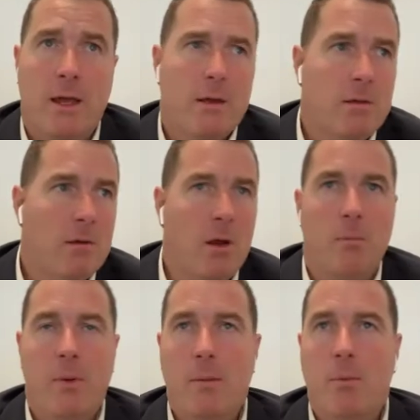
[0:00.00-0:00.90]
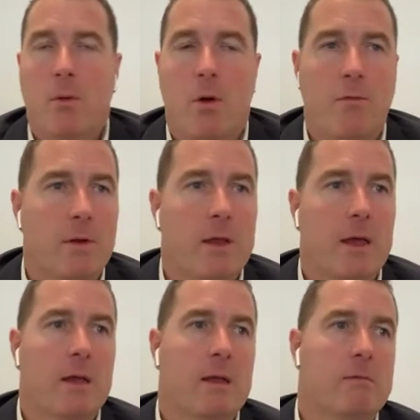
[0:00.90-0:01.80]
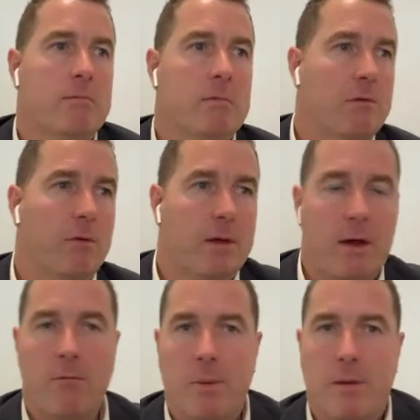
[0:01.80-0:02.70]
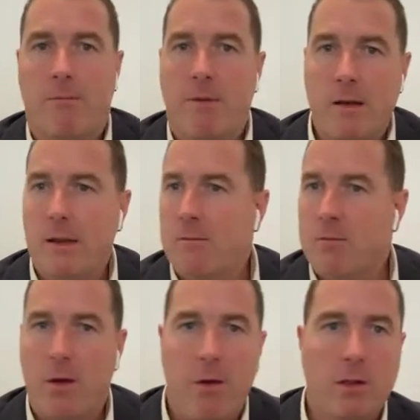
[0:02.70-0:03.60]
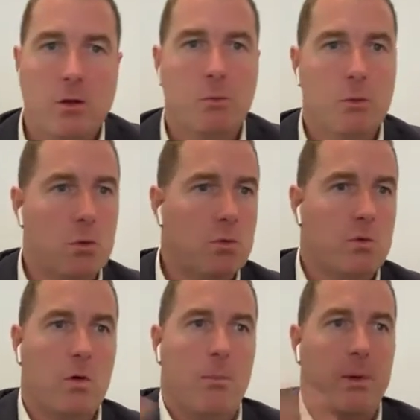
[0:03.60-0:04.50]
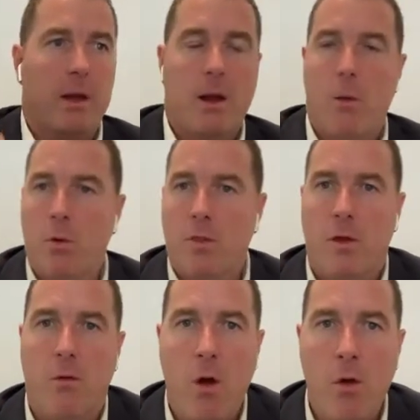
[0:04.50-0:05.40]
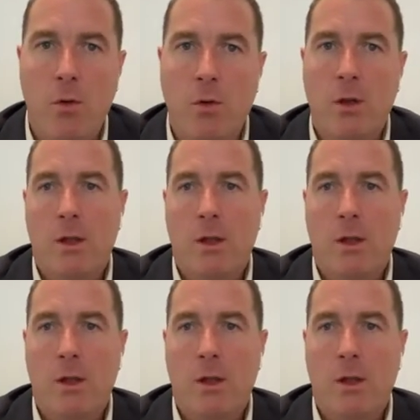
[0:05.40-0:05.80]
And, people are often getting different government funding if they're eligible, topping it up with their own.